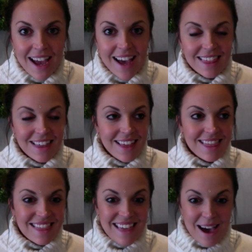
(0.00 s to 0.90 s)
I thought
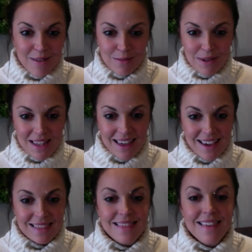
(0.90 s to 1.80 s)
that that would be
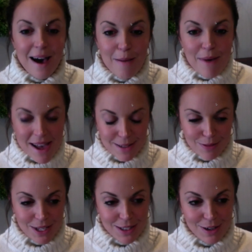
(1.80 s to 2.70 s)
the best
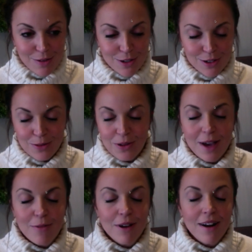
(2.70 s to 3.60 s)
place to go to school. I
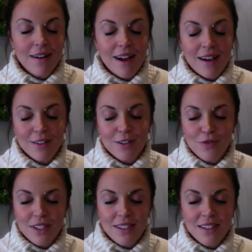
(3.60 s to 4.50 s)
went on college
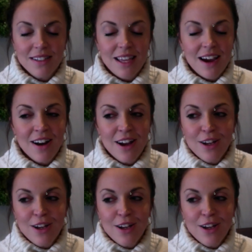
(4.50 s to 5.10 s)
visits there.